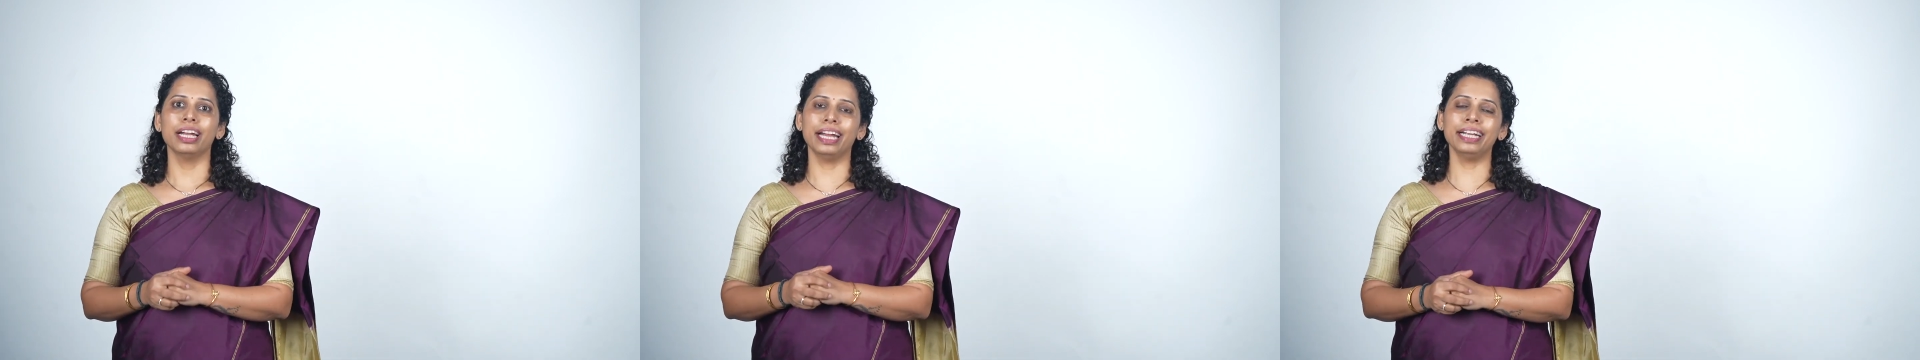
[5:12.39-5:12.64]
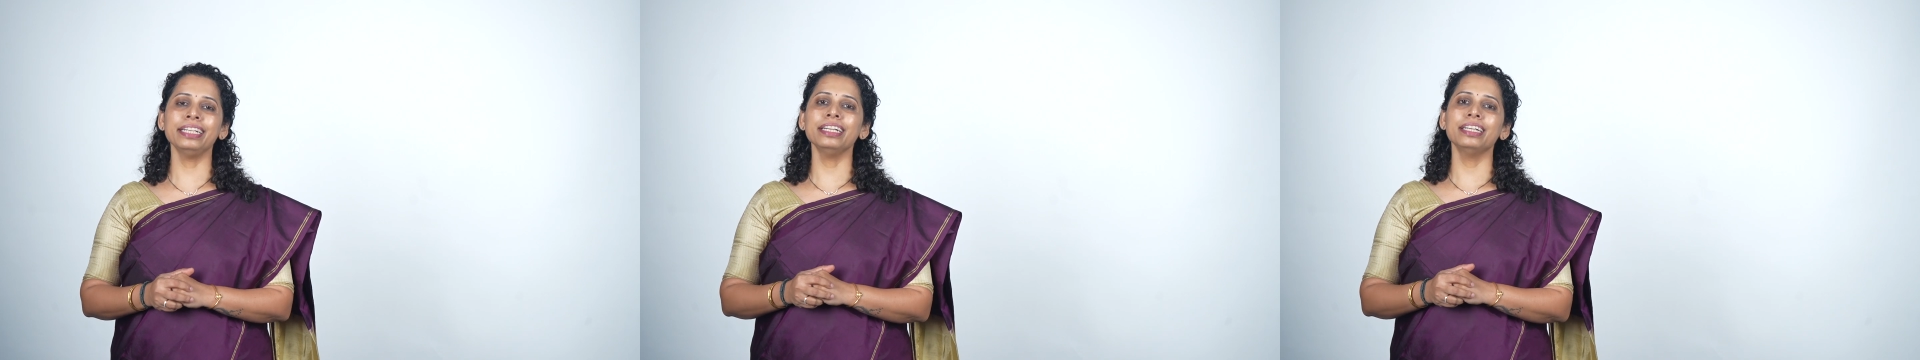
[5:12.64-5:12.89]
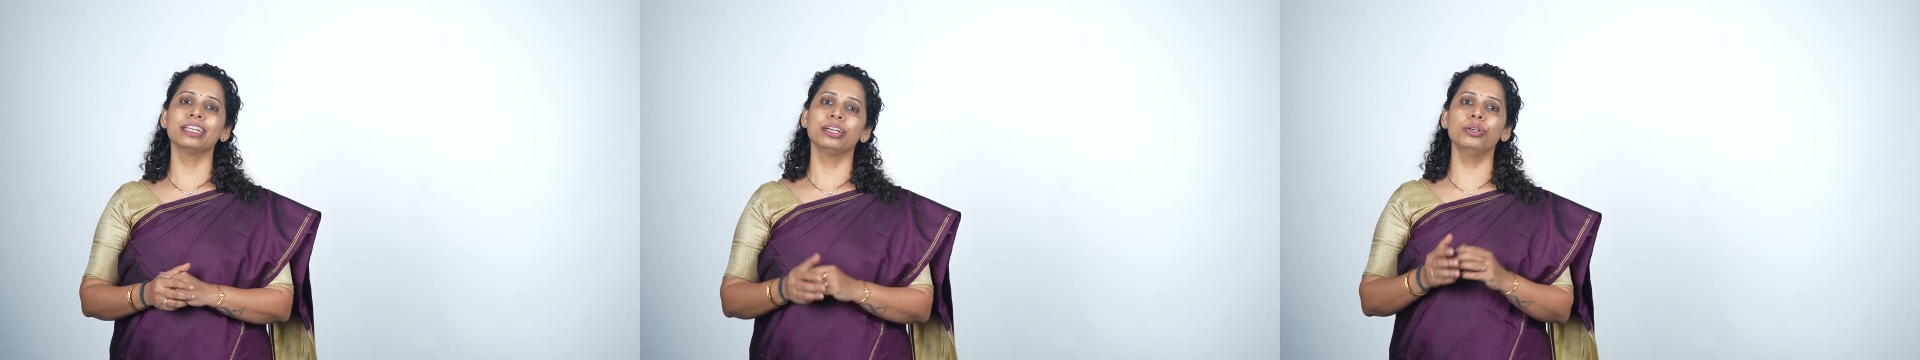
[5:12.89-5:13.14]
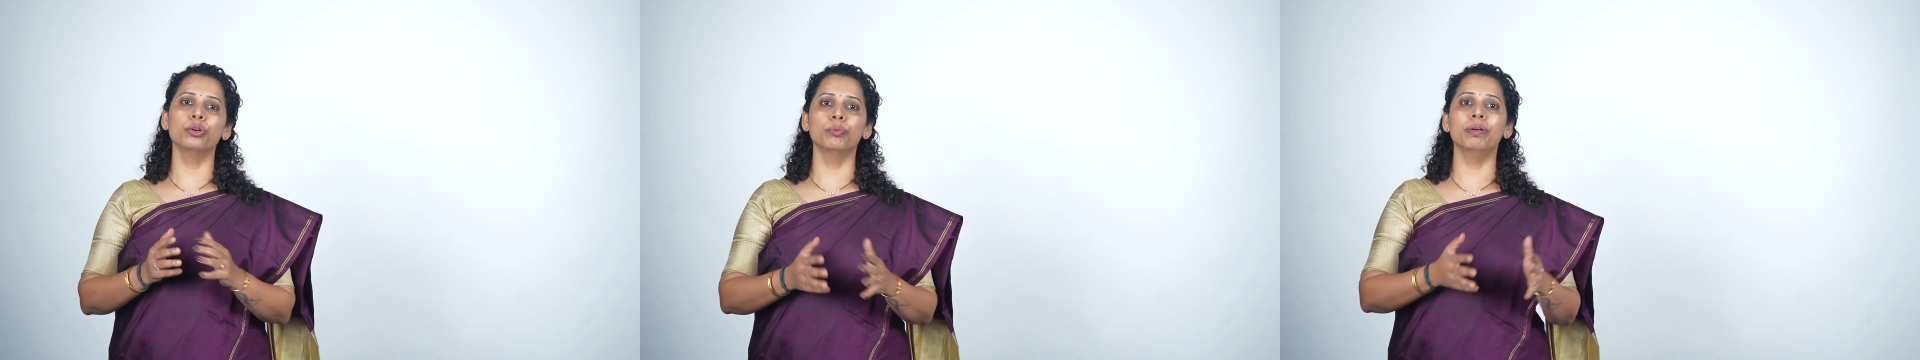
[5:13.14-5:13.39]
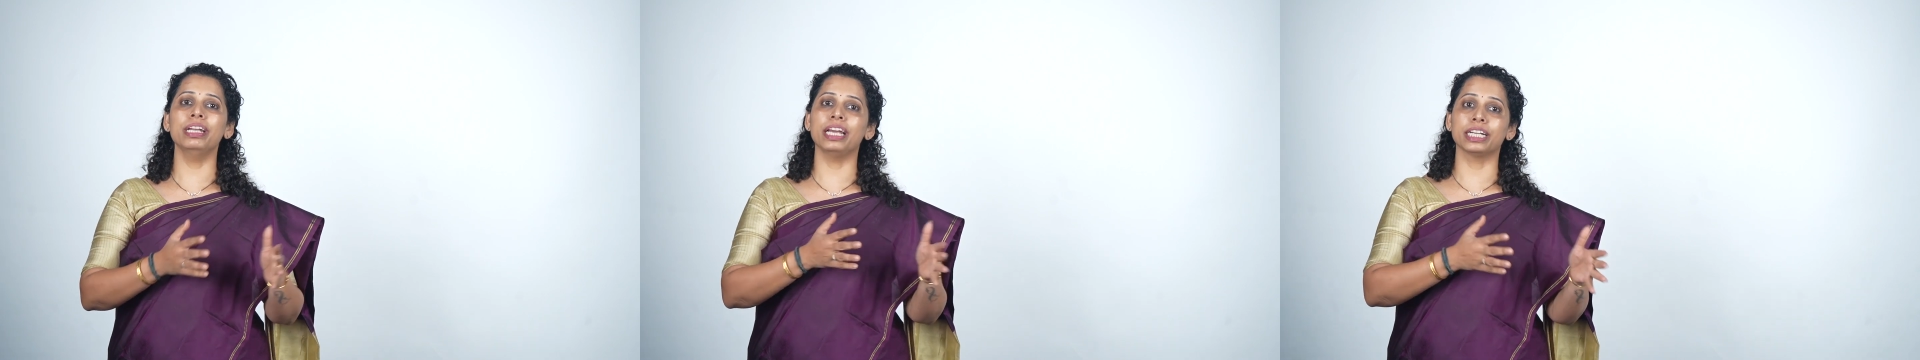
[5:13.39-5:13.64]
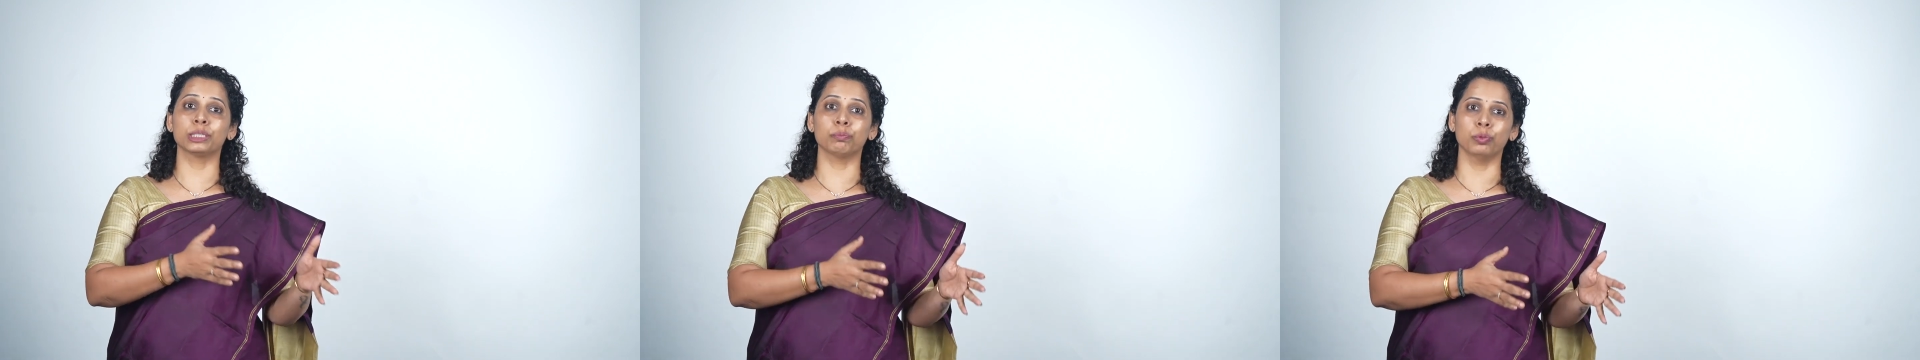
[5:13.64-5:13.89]
and global
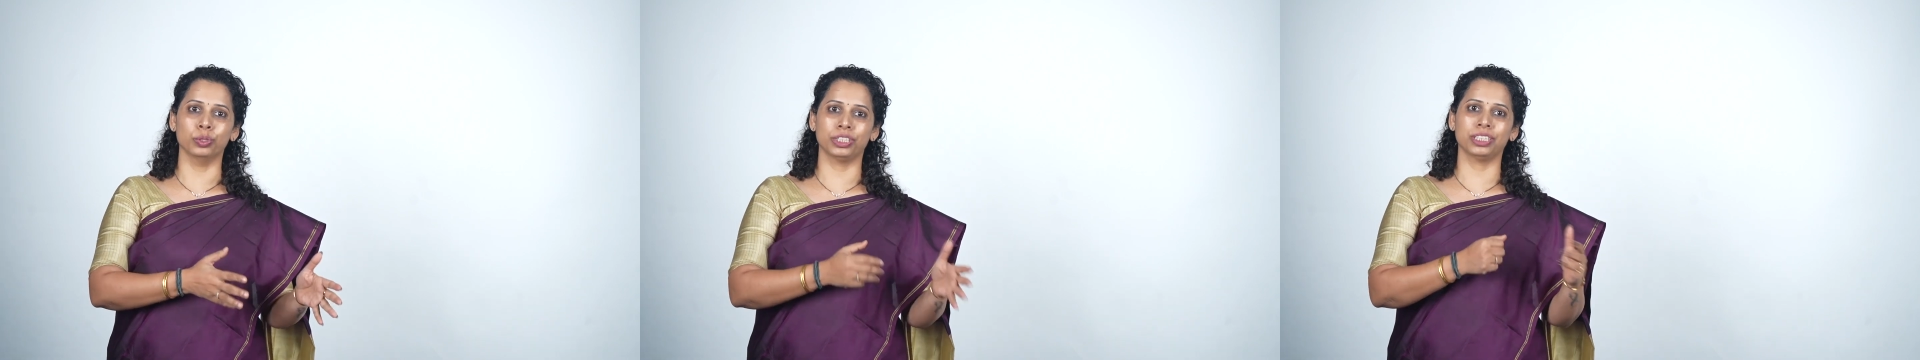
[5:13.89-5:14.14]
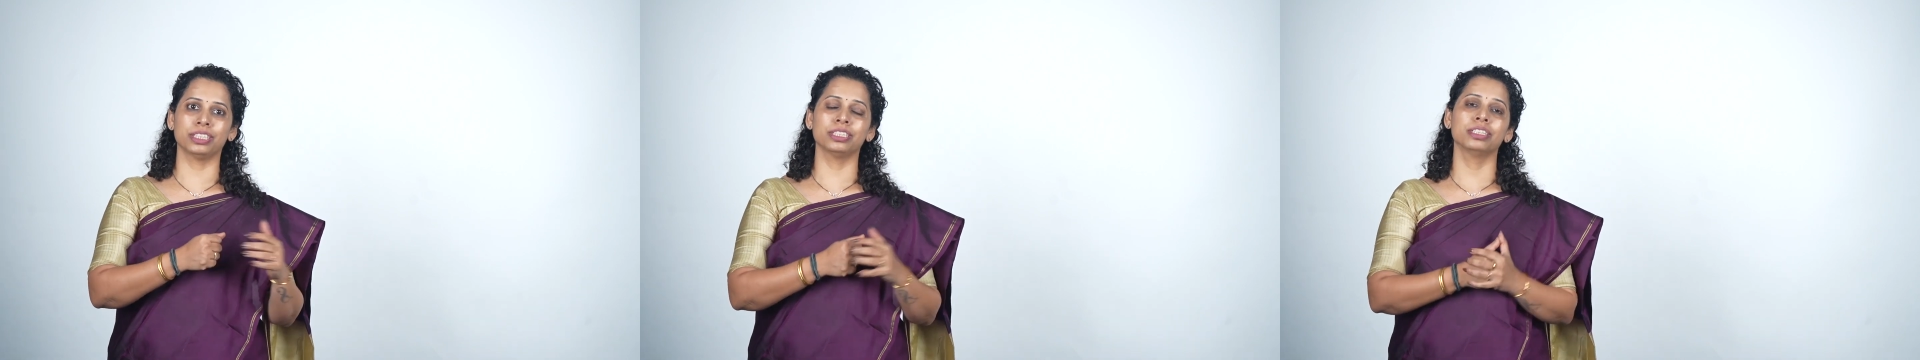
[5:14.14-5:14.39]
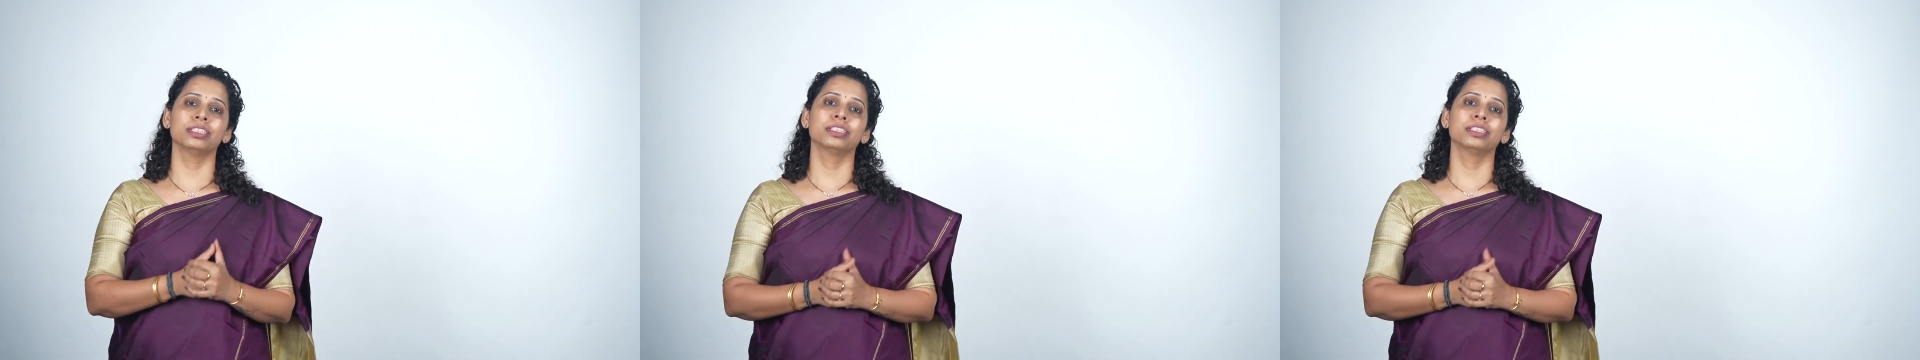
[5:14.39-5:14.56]
exports.